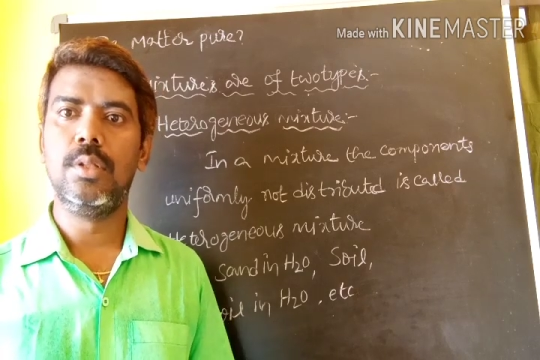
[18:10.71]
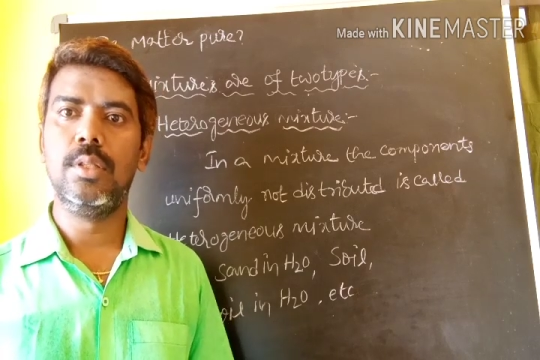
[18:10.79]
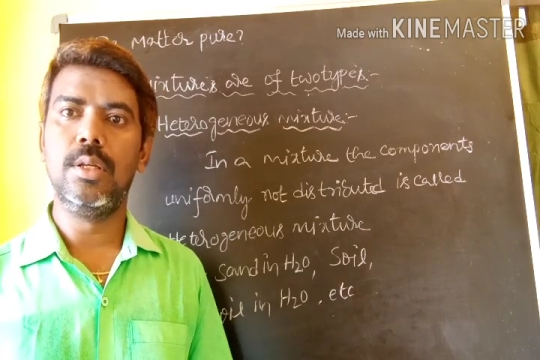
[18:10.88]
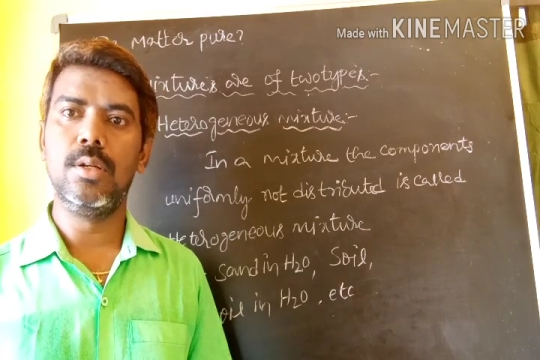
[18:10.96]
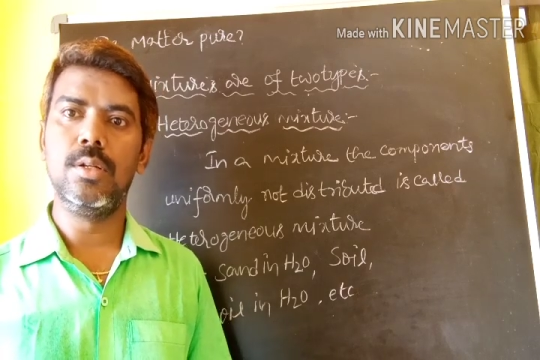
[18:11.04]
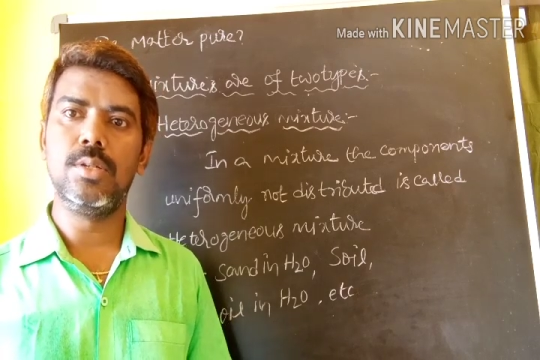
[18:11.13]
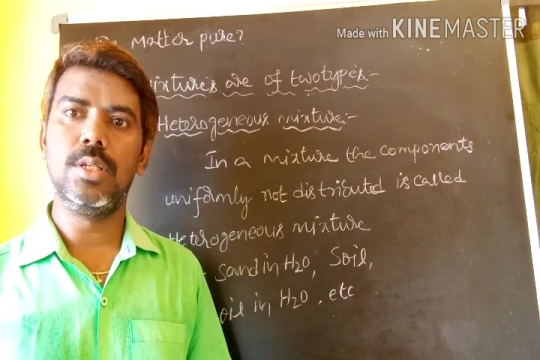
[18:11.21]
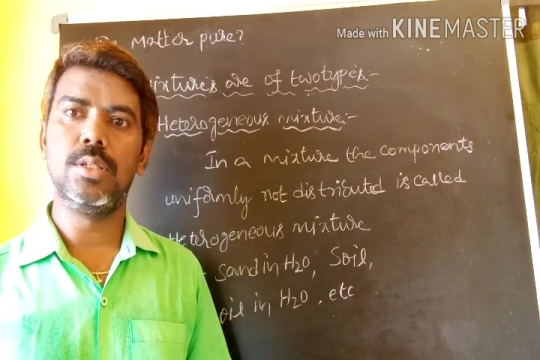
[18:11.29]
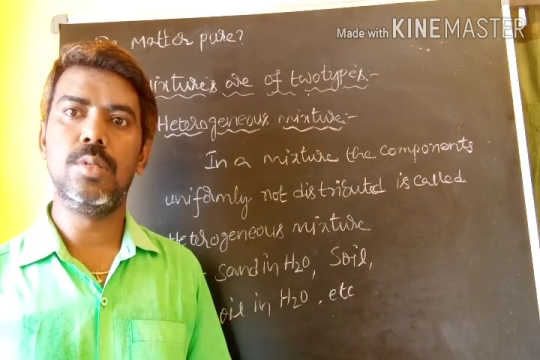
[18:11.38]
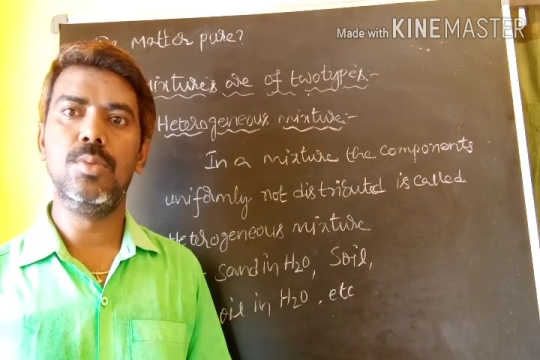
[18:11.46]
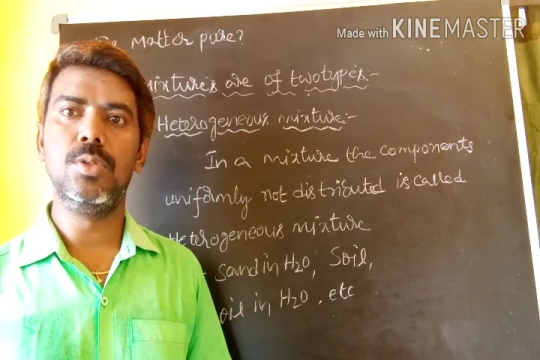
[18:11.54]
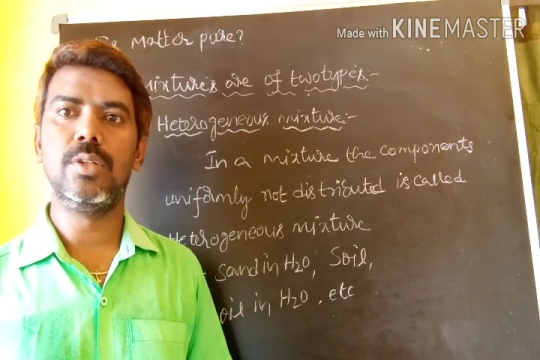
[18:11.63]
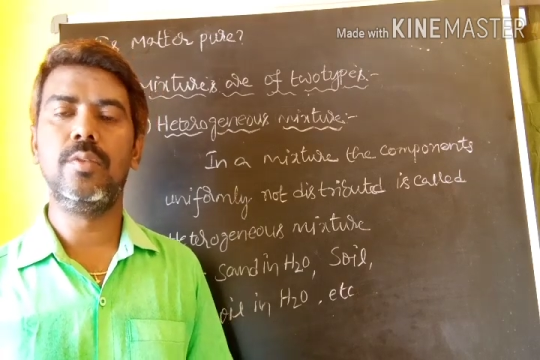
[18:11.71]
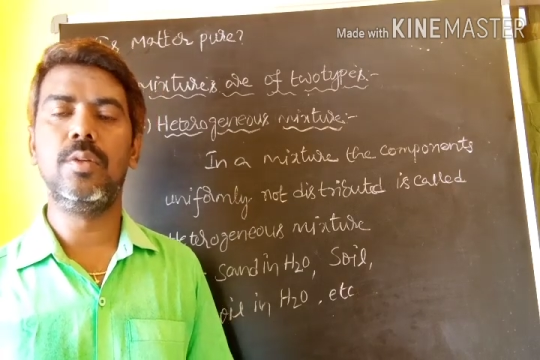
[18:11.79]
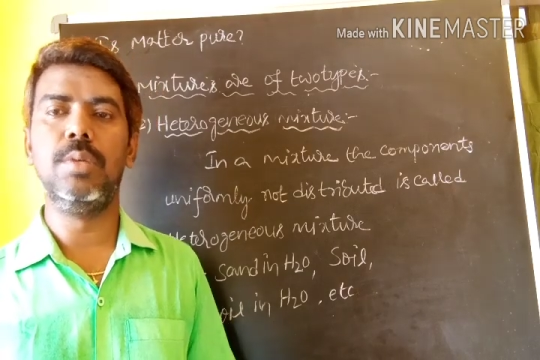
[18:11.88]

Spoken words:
There are also examples of the